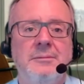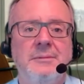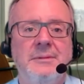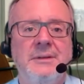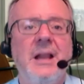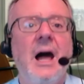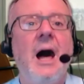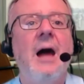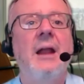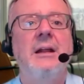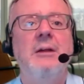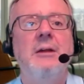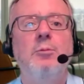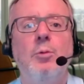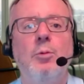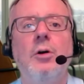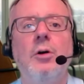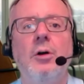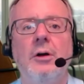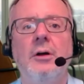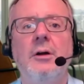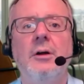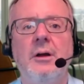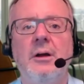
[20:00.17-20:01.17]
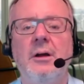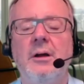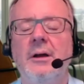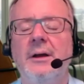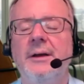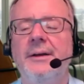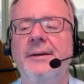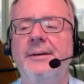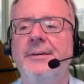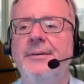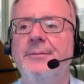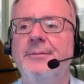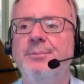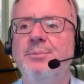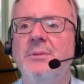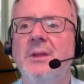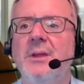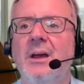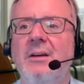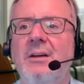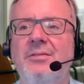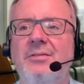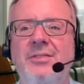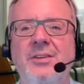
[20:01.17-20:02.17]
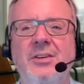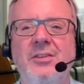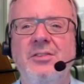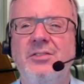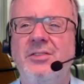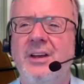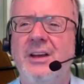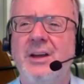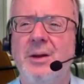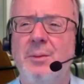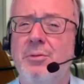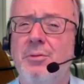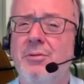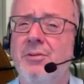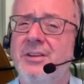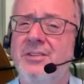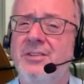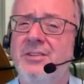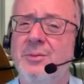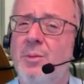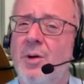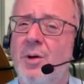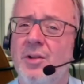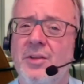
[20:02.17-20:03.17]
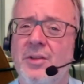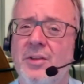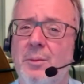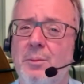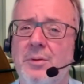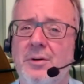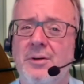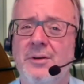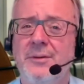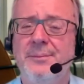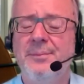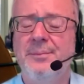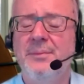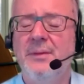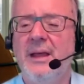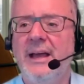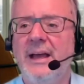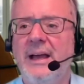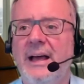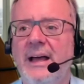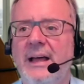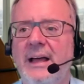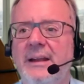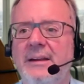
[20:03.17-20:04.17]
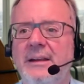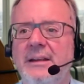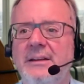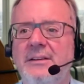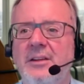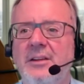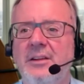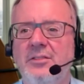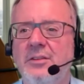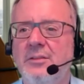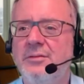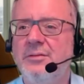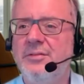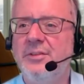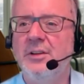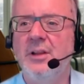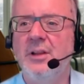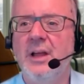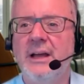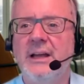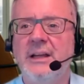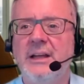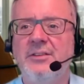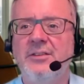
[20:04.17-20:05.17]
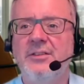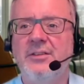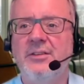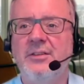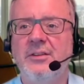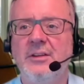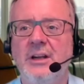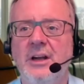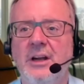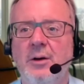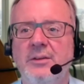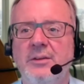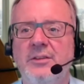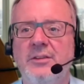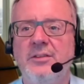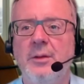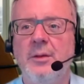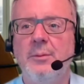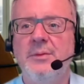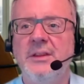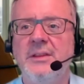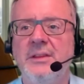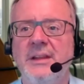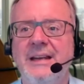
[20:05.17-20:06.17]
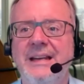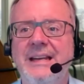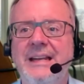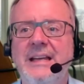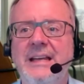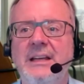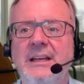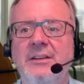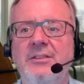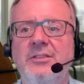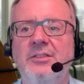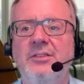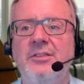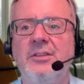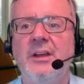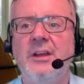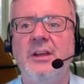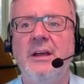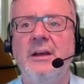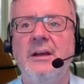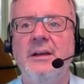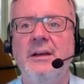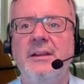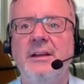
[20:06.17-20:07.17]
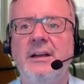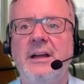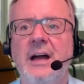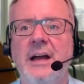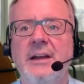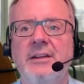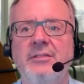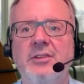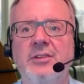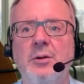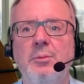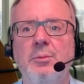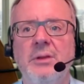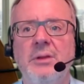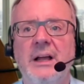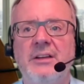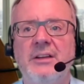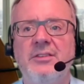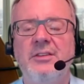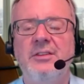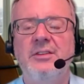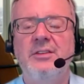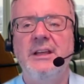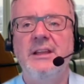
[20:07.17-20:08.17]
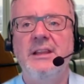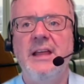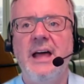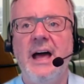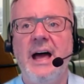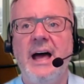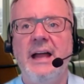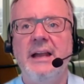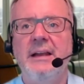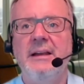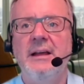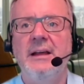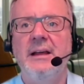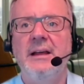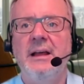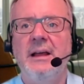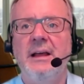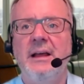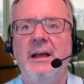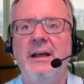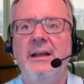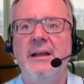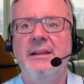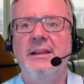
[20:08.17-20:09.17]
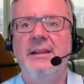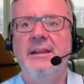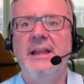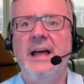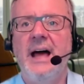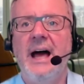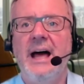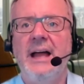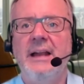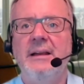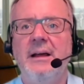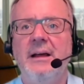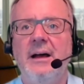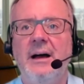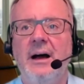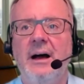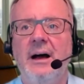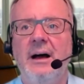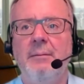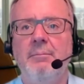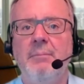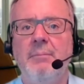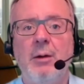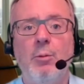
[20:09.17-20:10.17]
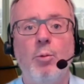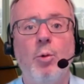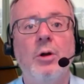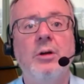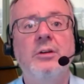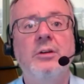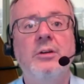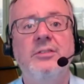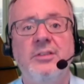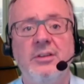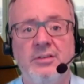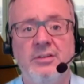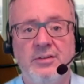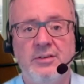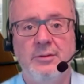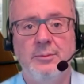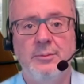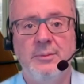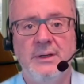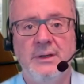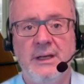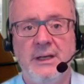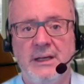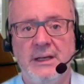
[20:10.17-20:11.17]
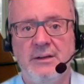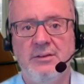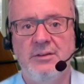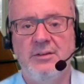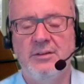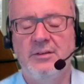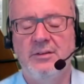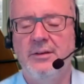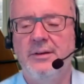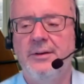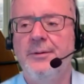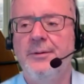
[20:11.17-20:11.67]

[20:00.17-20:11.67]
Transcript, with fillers: not at work, feels like a pretty small number. and it doesn't feel like it's, you know, it's something that needs the kind of complexity that that uh, my work system needs.